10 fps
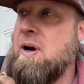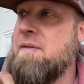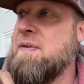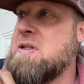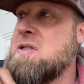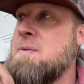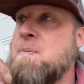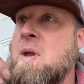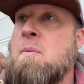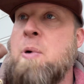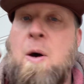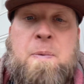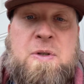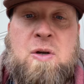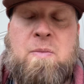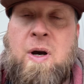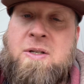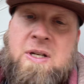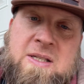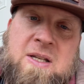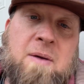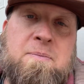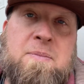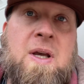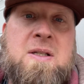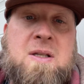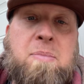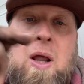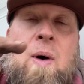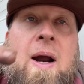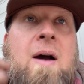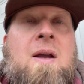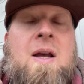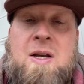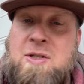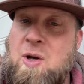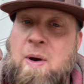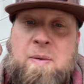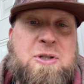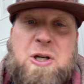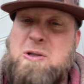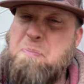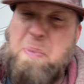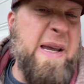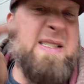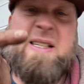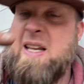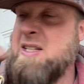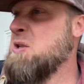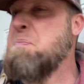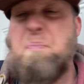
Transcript: if it's pumping too much, that's the blowout. So it was just pissing, it just.